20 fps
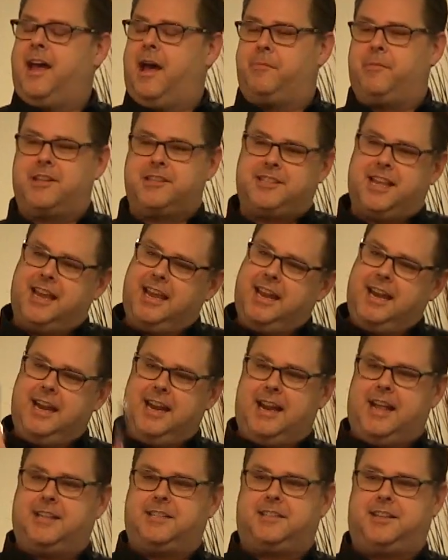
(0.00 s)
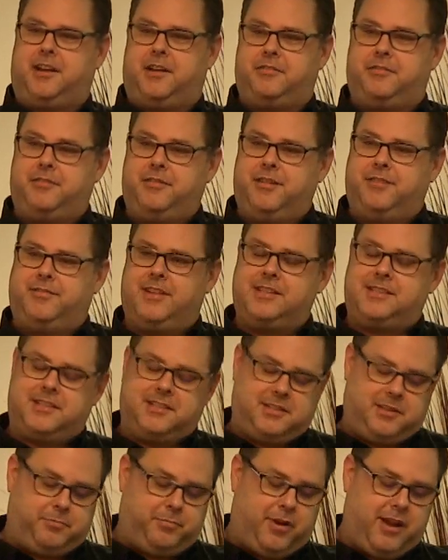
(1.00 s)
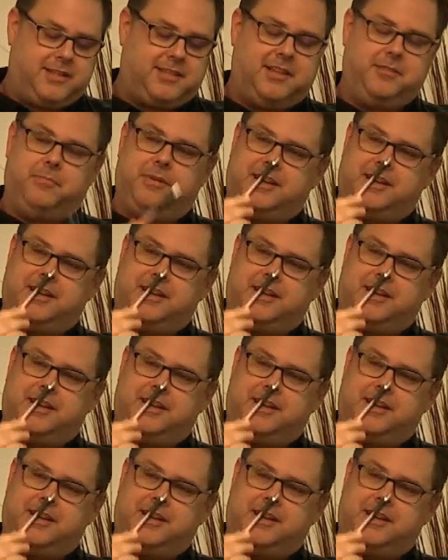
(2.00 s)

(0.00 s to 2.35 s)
I'm not saying any of that stuff. This is depressing,